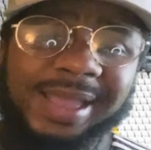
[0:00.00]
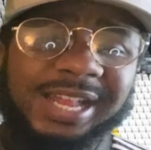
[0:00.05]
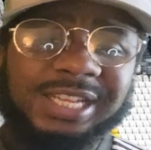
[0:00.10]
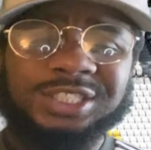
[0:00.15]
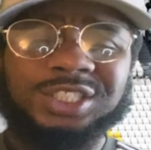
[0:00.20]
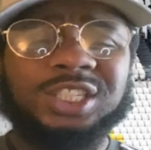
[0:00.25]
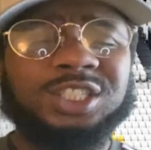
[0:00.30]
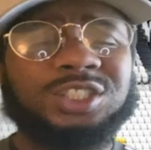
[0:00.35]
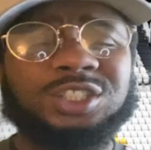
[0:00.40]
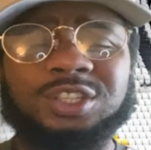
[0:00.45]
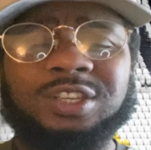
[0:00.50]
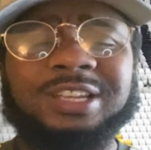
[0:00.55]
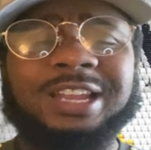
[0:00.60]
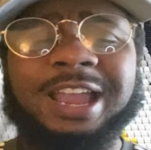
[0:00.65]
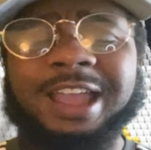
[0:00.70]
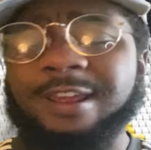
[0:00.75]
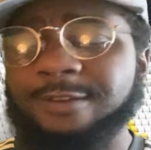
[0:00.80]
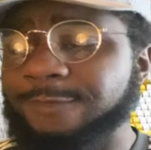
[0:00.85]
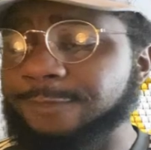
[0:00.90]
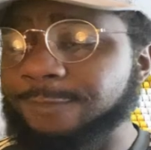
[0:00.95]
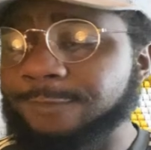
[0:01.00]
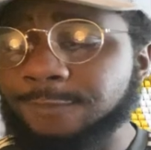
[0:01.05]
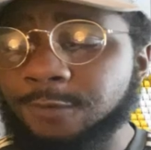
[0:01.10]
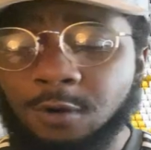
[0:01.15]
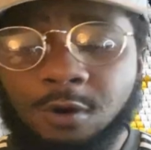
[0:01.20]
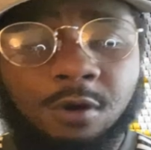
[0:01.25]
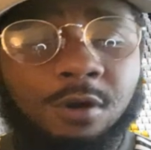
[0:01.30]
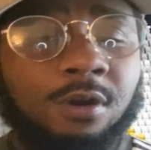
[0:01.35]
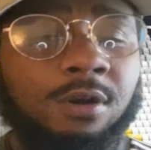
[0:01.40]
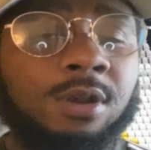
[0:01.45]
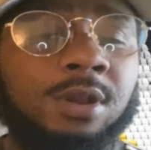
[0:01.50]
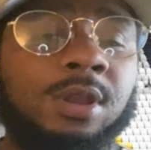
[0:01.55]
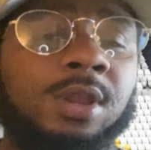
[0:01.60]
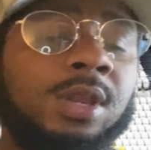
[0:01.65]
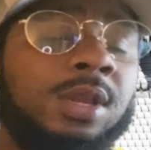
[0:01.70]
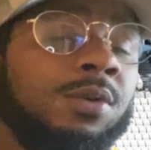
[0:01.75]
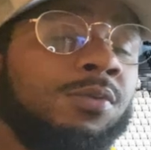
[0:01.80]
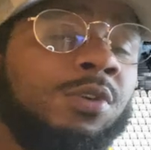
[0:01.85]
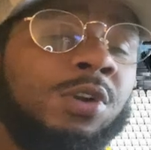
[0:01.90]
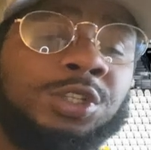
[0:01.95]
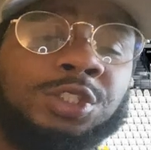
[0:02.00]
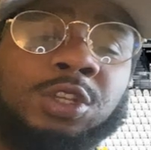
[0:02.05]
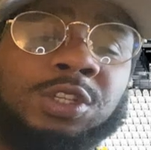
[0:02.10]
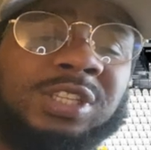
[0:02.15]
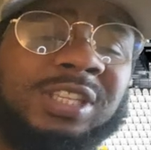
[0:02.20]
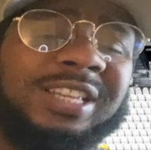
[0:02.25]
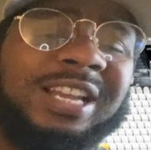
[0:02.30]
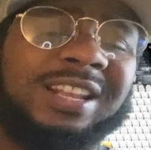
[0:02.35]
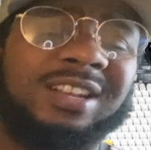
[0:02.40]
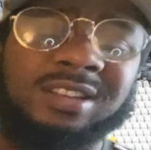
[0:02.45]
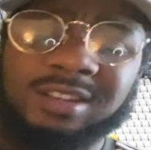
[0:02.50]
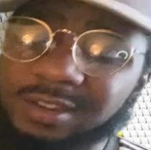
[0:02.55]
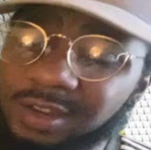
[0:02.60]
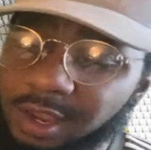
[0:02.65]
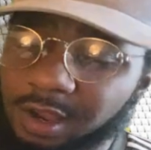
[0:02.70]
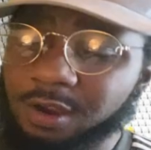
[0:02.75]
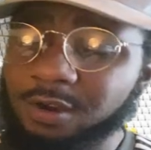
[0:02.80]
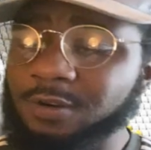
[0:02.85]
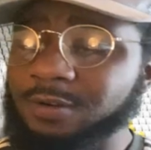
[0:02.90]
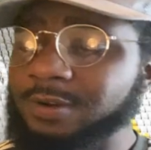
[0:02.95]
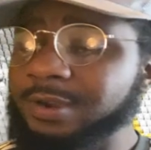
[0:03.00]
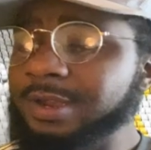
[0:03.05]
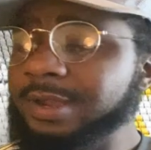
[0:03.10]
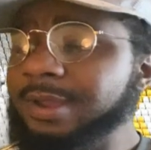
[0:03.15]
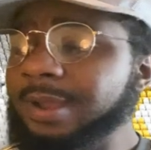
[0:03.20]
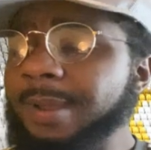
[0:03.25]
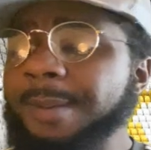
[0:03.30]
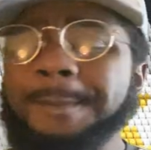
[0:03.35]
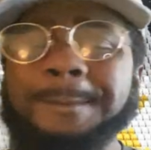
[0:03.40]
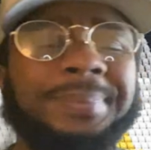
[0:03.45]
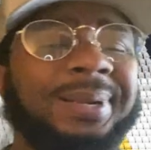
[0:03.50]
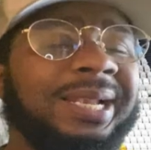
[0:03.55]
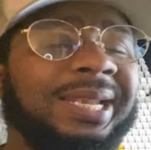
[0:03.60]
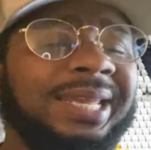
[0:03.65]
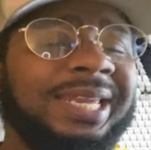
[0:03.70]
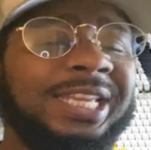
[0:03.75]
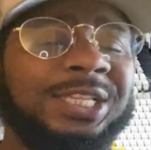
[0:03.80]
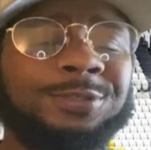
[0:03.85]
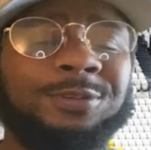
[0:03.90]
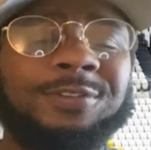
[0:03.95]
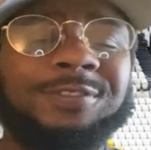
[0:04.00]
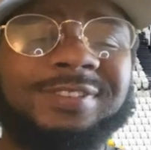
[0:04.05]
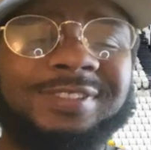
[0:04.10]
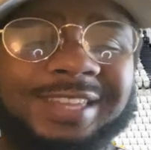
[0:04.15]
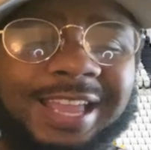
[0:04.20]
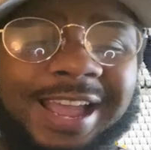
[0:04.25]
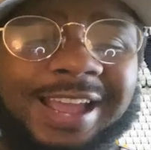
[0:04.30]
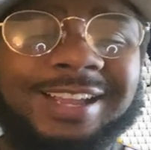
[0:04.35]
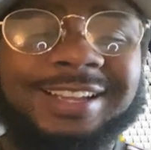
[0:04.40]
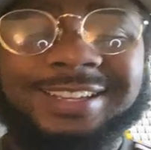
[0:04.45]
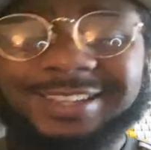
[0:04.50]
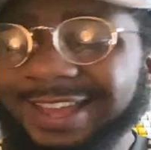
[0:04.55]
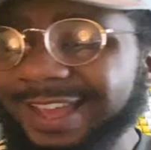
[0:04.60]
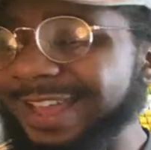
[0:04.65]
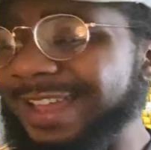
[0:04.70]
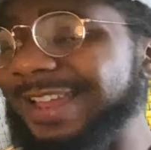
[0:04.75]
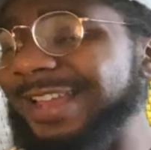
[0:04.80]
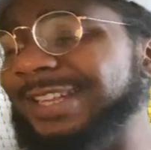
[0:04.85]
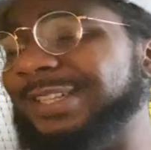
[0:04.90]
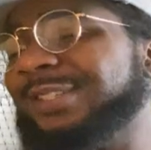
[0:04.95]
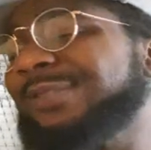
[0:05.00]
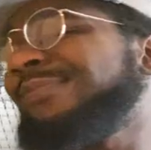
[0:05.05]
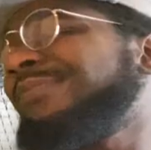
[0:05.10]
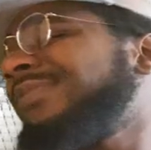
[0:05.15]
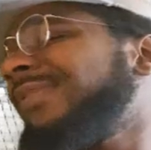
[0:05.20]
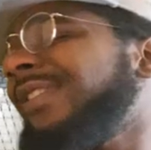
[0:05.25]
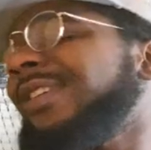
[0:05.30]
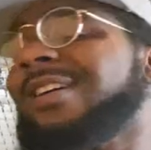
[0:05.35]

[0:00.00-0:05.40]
Manchester United 4, Royal Sociedad 0. Pleased with that, guys.